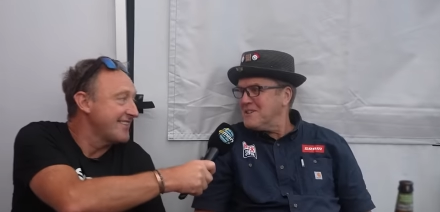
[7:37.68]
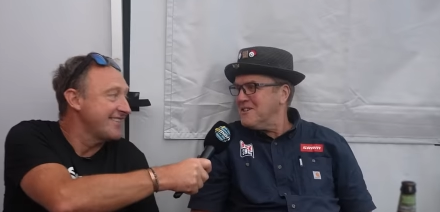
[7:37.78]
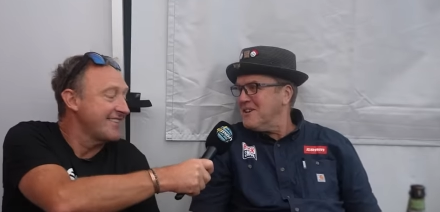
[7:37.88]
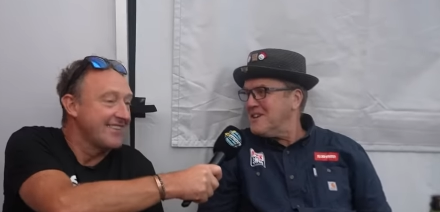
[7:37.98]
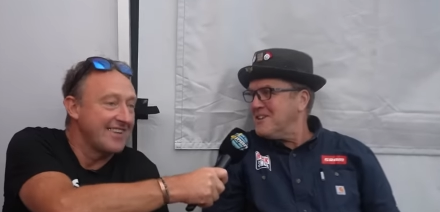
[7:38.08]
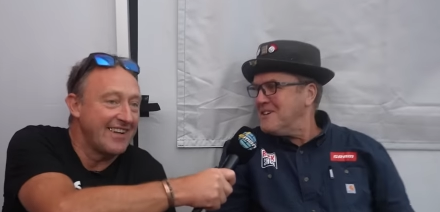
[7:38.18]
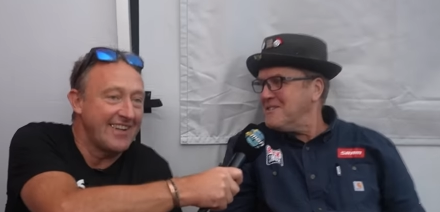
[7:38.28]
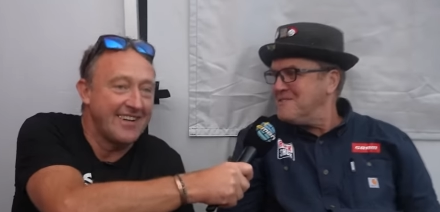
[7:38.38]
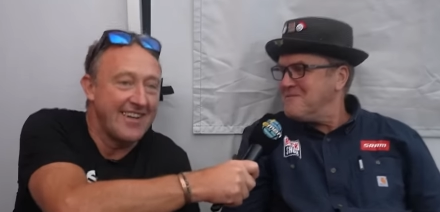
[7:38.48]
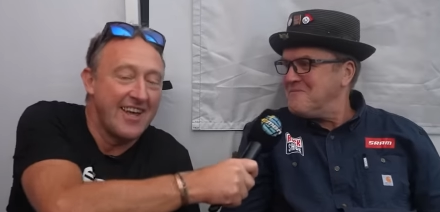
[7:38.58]
Speaker 1: so I don't know.
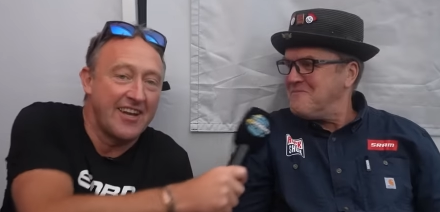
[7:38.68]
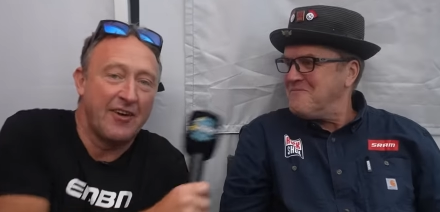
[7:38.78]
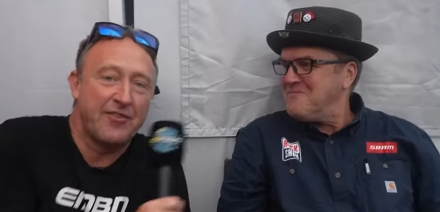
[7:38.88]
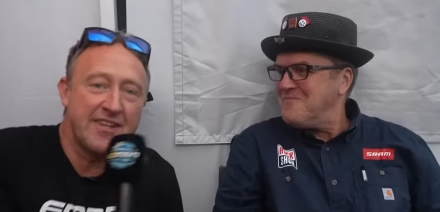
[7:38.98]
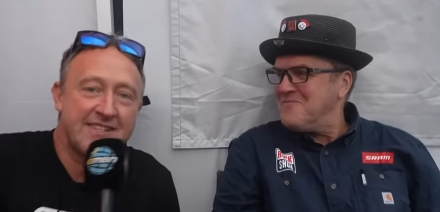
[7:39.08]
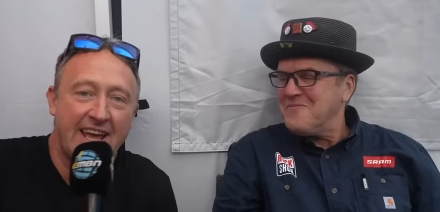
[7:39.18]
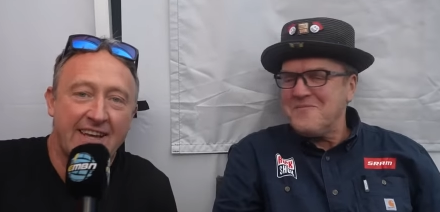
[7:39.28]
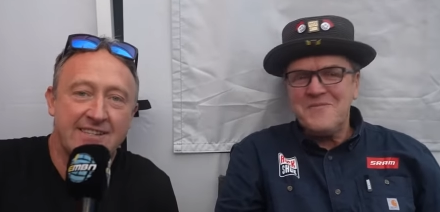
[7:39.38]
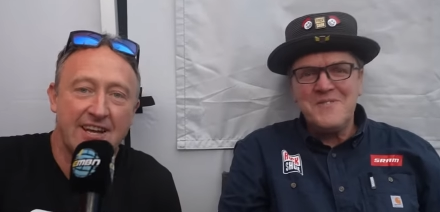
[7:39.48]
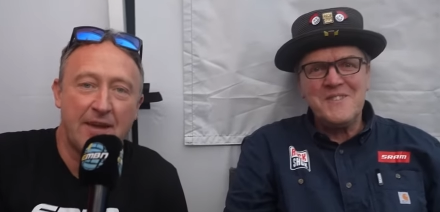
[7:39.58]
Now, for the
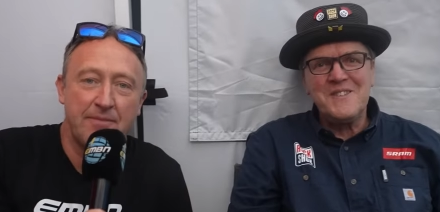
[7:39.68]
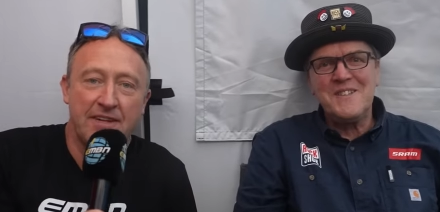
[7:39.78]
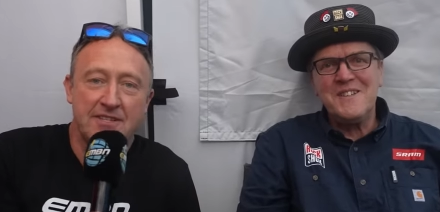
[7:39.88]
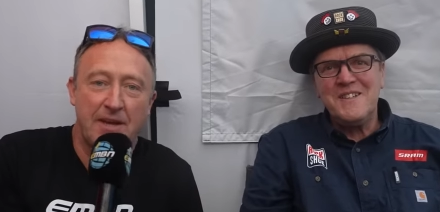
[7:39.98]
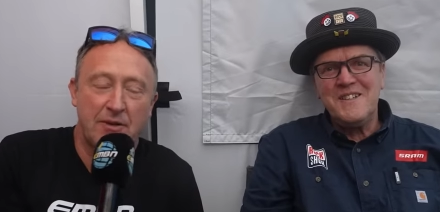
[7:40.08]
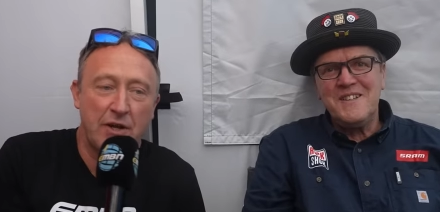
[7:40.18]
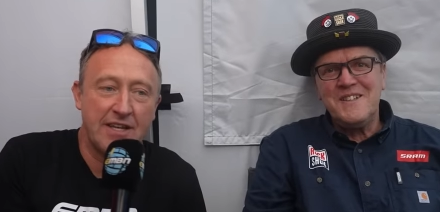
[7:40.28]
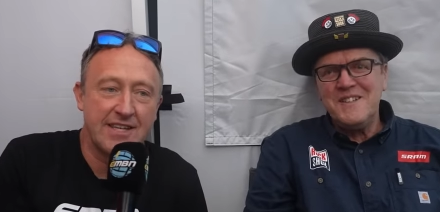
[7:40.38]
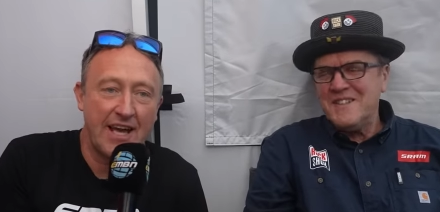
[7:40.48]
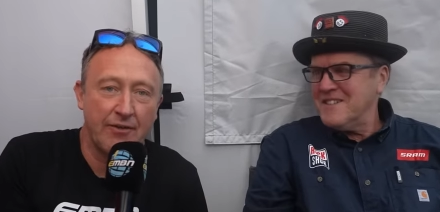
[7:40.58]
second time in as many
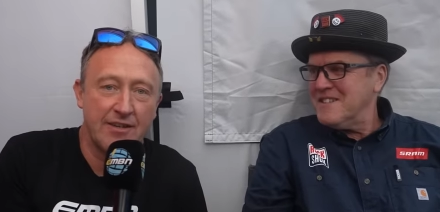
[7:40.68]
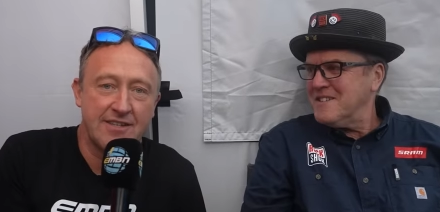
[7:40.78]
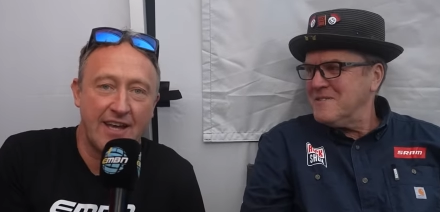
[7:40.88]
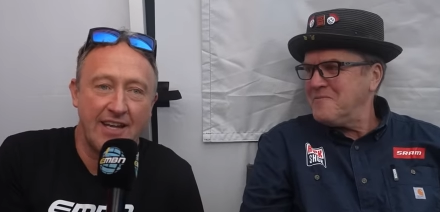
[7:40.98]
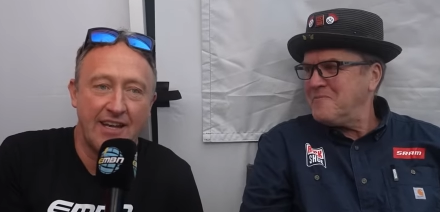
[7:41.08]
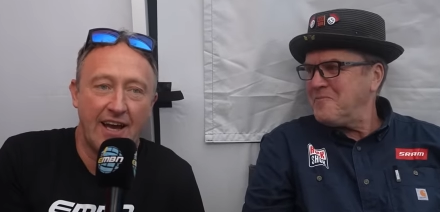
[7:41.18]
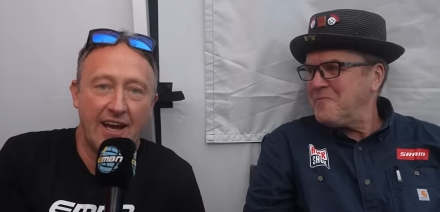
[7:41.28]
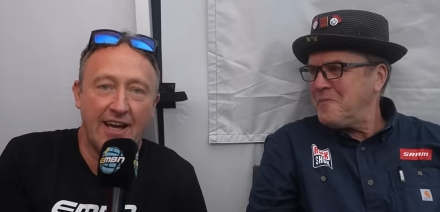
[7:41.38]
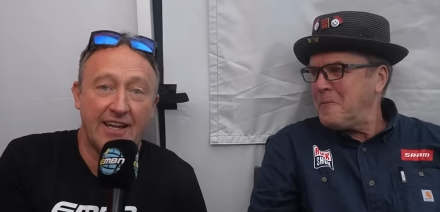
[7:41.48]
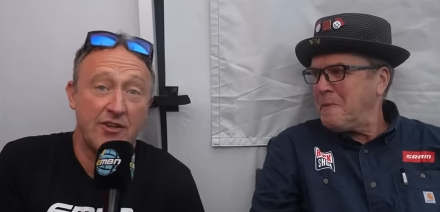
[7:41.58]
weeks, I'm going to say,
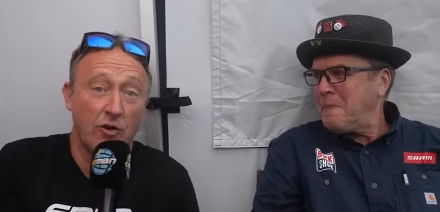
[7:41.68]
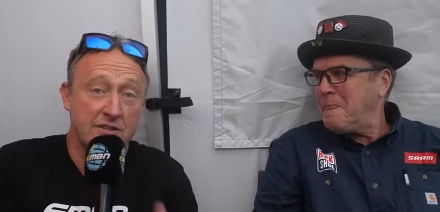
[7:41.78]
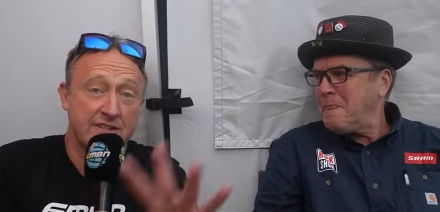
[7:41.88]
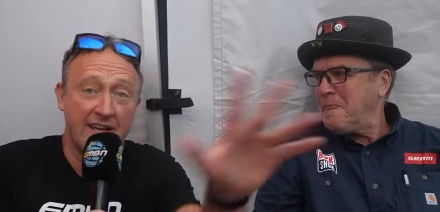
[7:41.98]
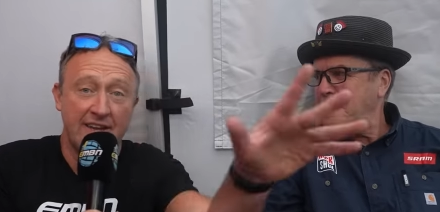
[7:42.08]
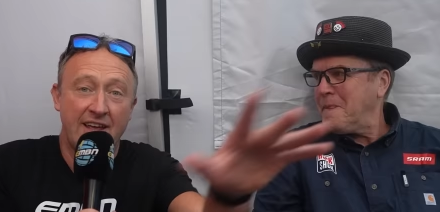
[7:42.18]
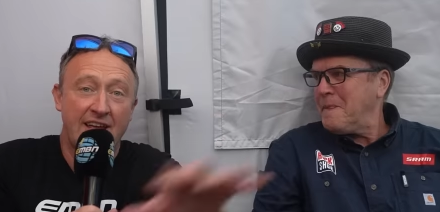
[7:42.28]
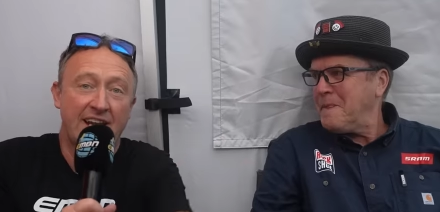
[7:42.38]
uh, can you all say,